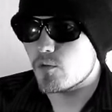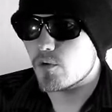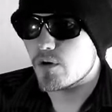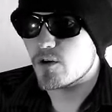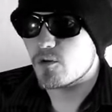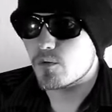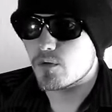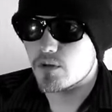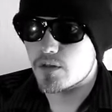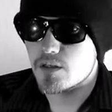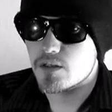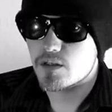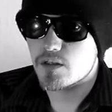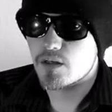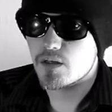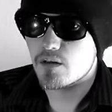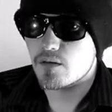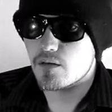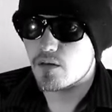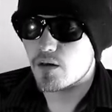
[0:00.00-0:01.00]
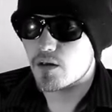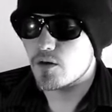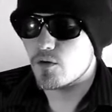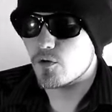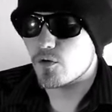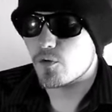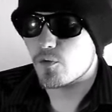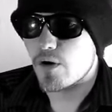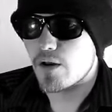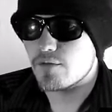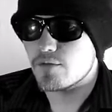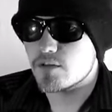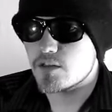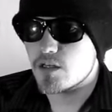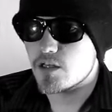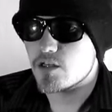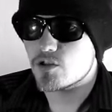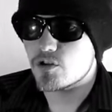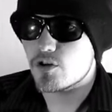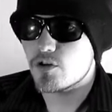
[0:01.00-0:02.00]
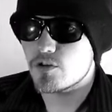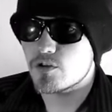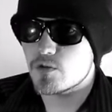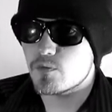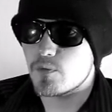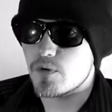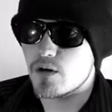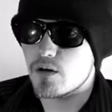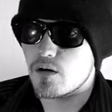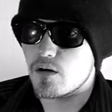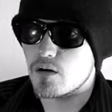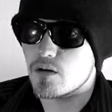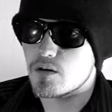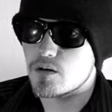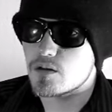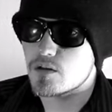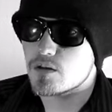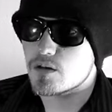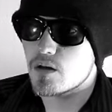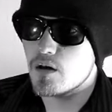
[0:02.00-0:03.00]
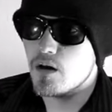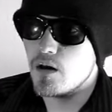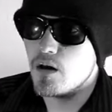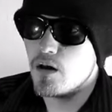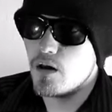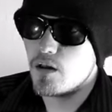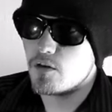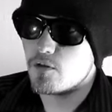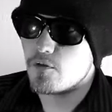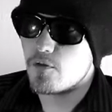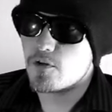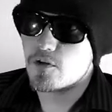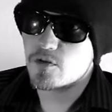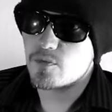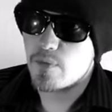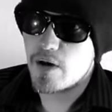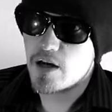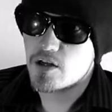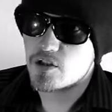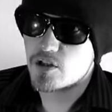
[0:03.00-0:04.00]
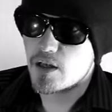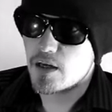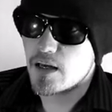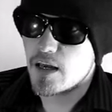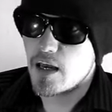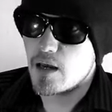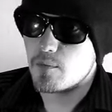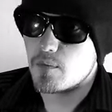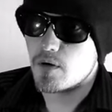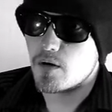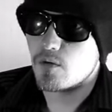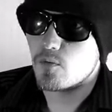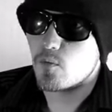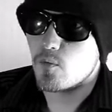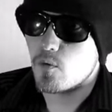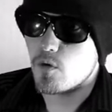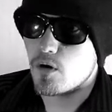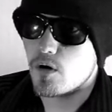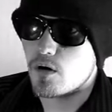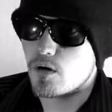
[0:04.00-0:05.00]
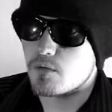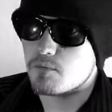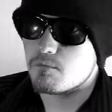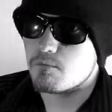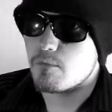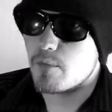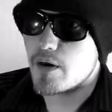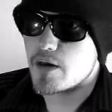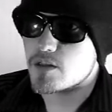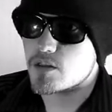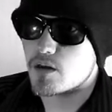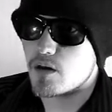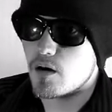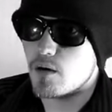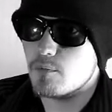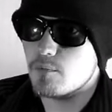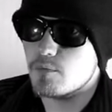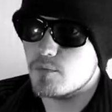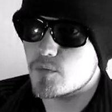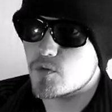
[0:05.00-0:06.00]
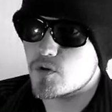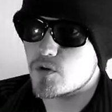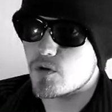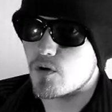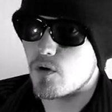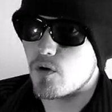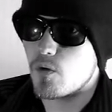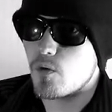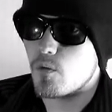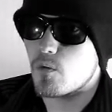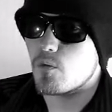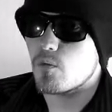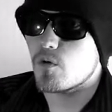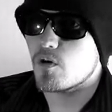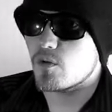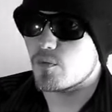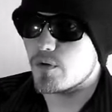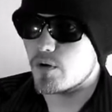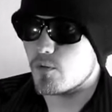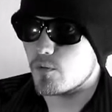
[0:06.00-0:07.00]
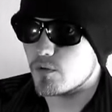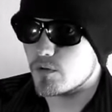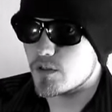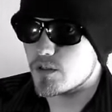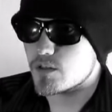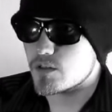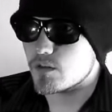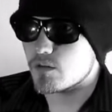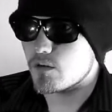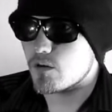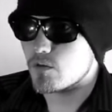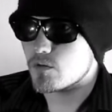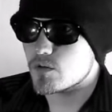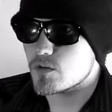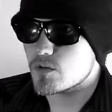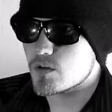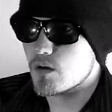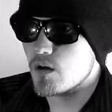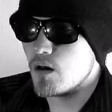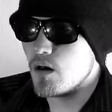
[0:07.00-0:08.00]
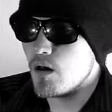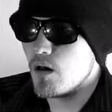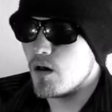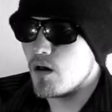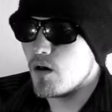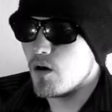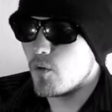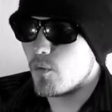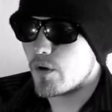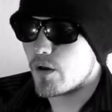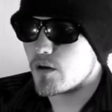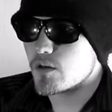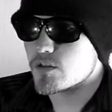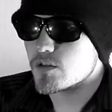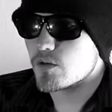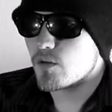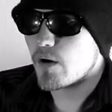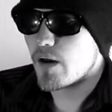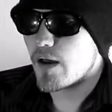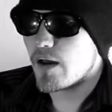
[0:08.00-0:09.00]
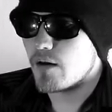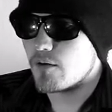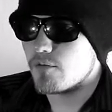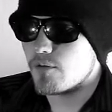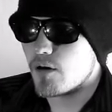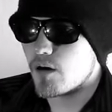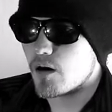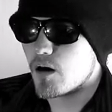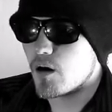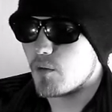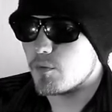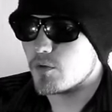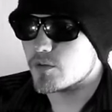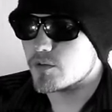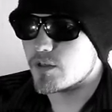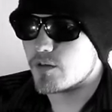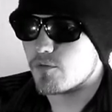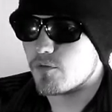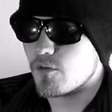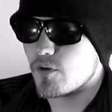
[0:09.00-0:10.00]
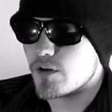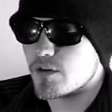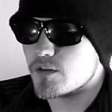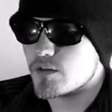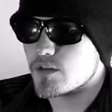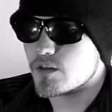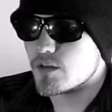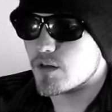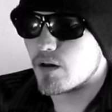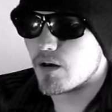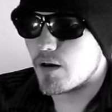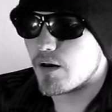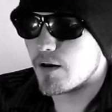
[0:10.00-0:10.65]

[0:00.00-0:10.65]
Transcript: re-releasing the Kill the Raven t-shirts because the first batch that came in were messed up, so we're going to be releasing those. We also have a couple different